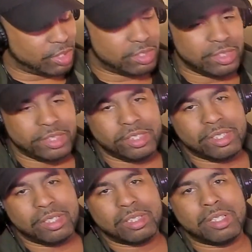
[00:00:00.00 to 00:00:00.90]
some theory
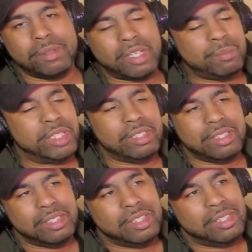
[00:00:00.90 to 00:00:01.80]
should have looked up. I
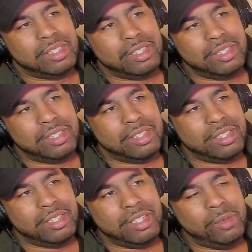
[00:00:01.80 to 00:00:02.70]
mean,
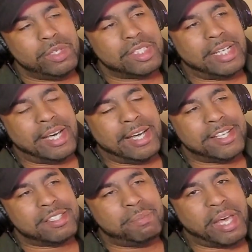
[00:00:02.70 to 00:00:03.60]
it wasn't
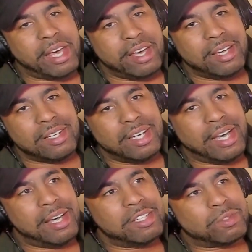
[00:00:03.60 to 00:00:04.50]
as bad
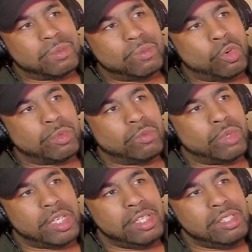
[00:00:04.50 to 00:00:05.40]
as Roman
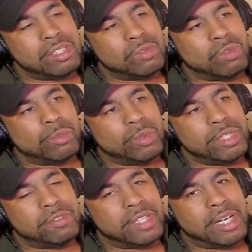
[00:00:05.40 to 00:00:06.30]
Reigns. Roman
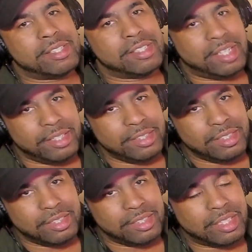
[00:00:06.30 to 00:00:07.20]
Reigns forgot his line.
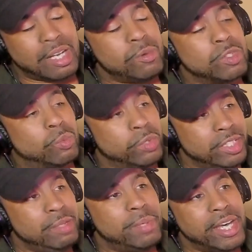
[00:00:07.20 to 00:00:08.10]
That was
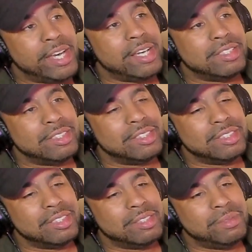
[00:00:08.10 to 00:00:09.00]
really bad.
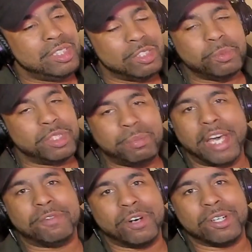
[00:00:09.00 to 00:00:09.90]
This was pretty
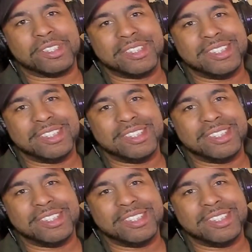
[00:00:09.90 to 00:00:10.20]
bad for Austin.